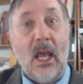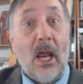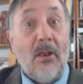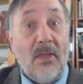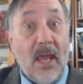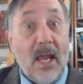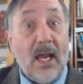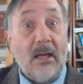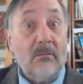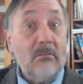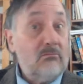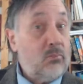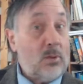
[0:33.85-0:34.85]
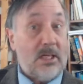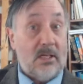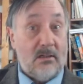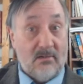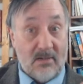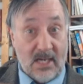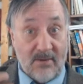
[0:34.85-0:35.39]
And then we
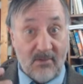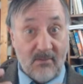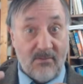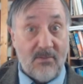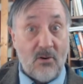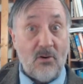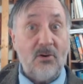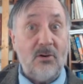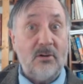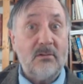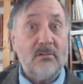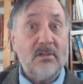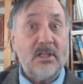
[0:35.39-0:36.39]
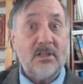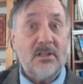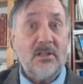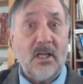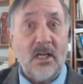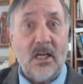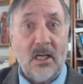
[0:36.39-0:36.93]
could even further
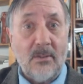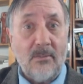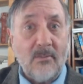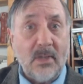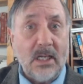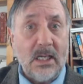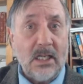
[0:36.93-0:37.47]
delimit